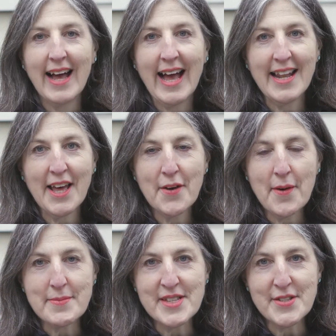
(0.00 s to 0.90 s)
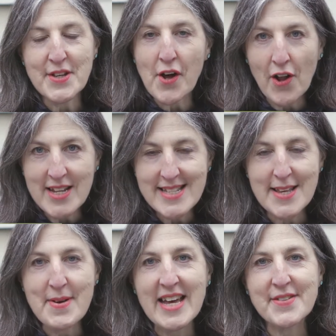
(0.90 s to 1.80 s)
Hello, I'm Susan Collins.
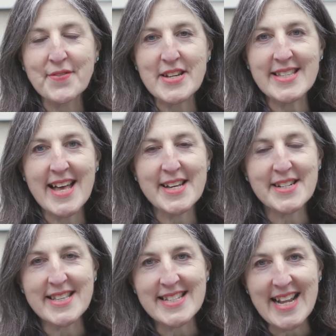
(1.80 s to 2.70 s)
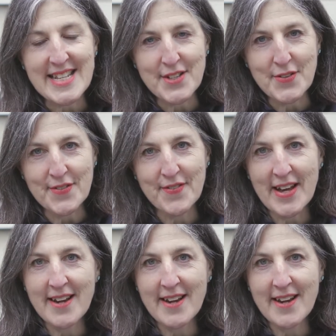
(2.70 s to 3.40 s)
I'm Head of Research at the Slade School of Fine